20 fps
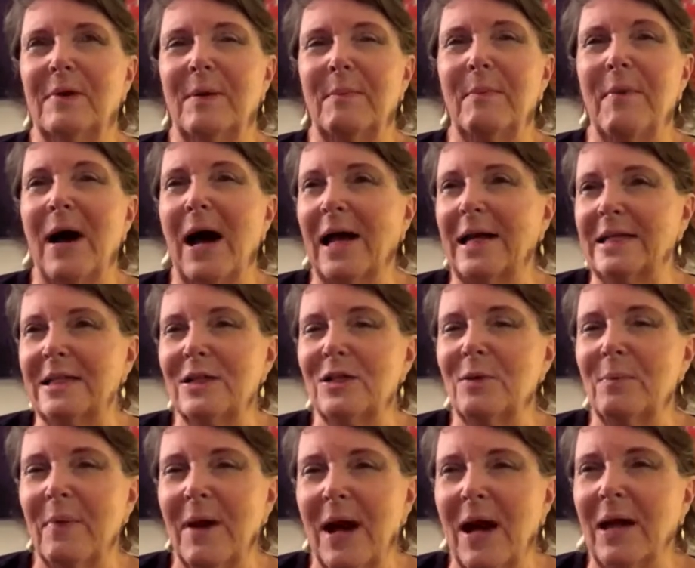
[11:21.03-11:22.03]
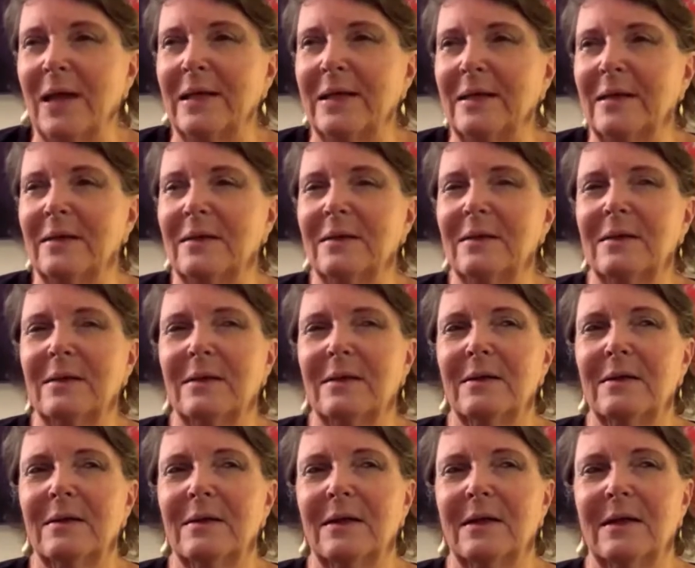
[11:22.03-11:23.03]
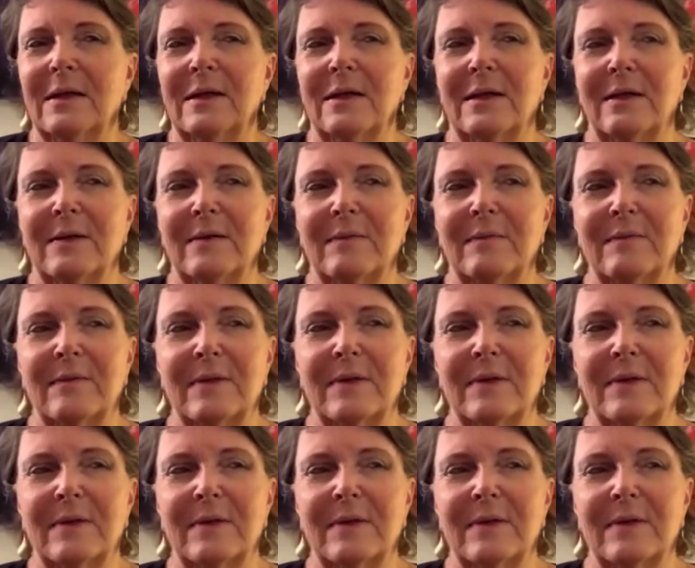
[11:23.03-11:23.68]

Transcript: mind to mind, uh,